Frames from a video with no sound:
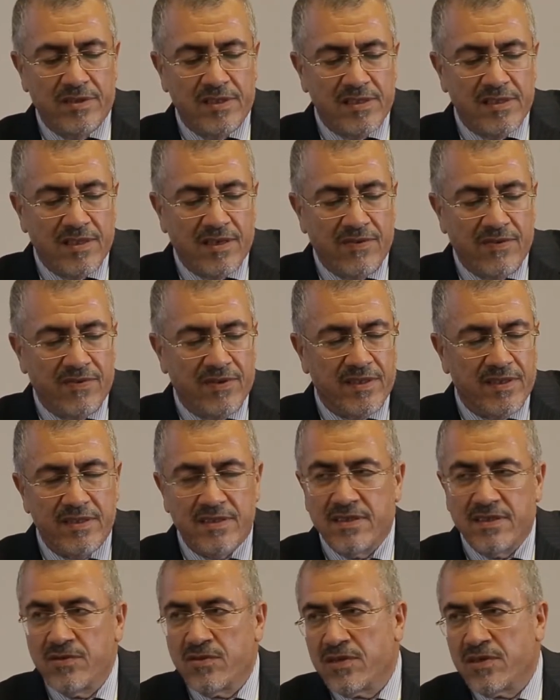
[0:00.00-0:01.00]

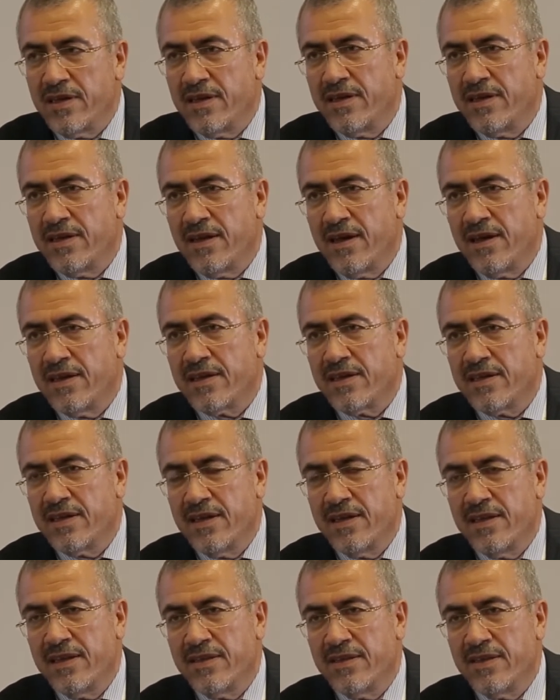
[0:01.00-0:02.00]
discoveries, okay, like
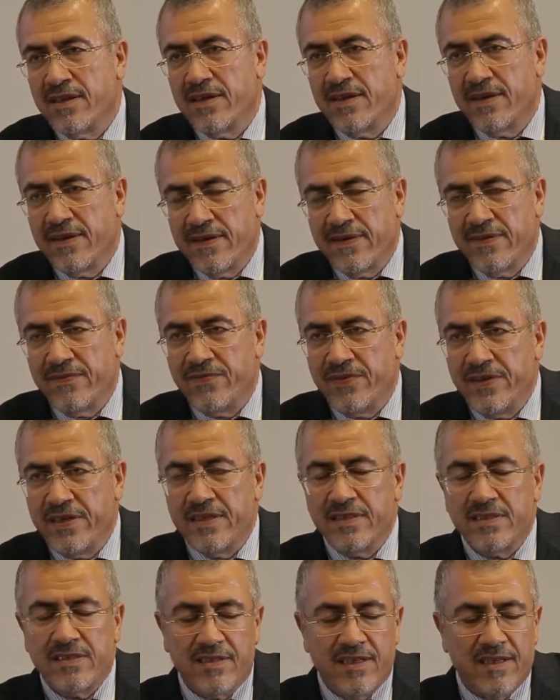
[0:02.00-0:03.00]
the
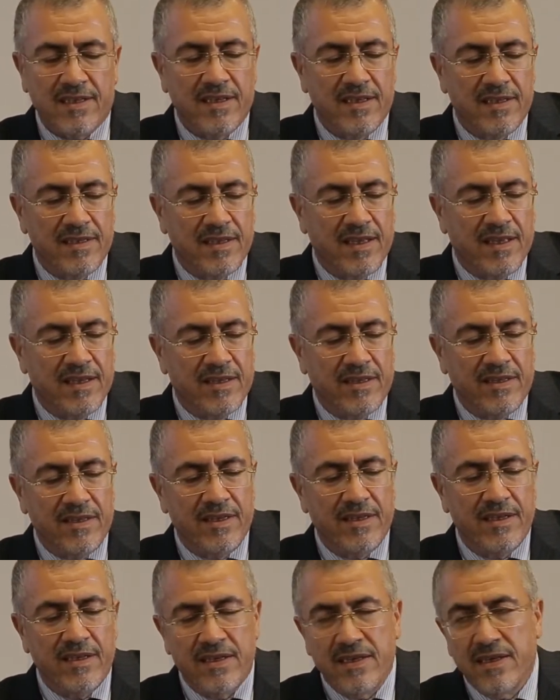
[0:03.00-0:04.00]
first, second, and
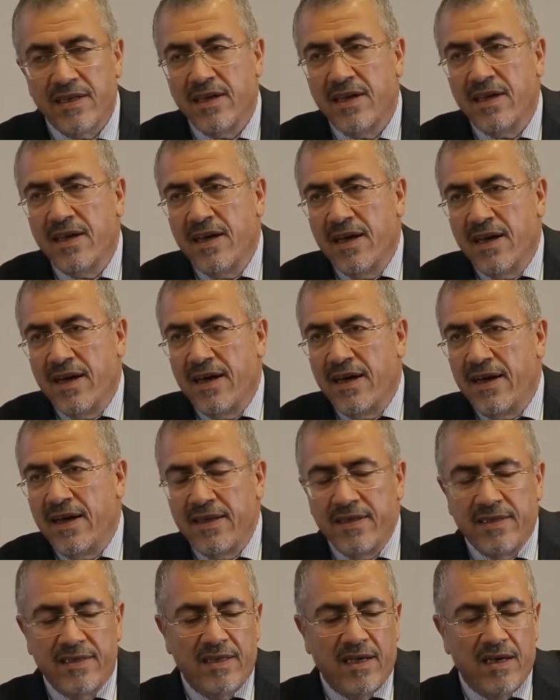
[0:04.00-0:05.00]
third,
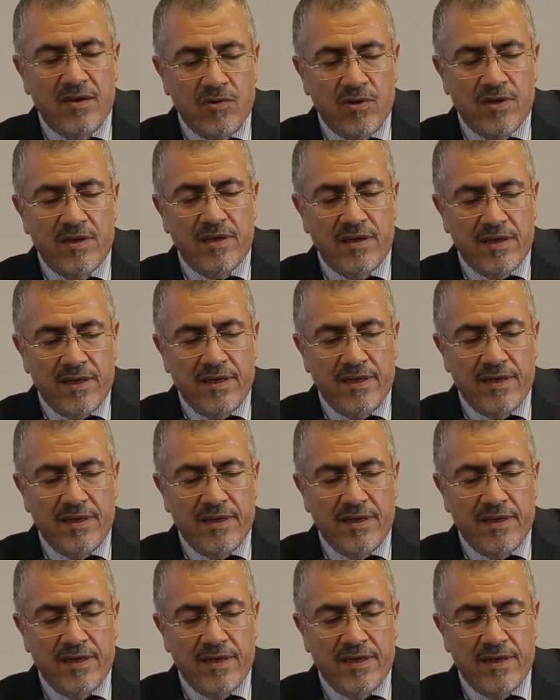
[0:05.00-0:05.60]
and our